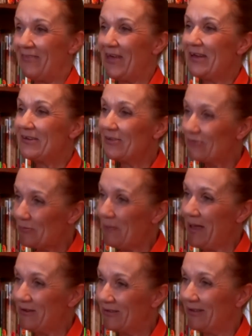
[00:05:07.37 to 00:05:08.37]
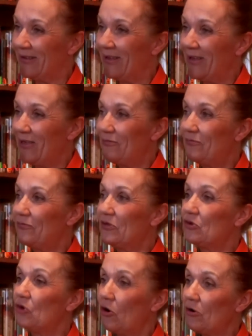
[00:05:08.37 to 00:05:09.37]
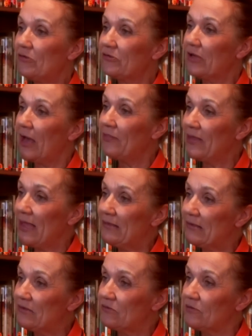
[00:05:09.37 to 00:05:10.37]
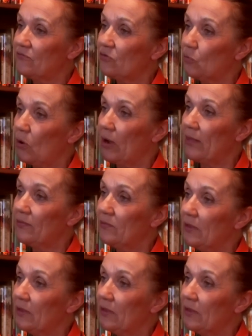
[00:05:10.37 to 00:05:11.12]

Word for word: That doesn't matter the dogs are the essence of to why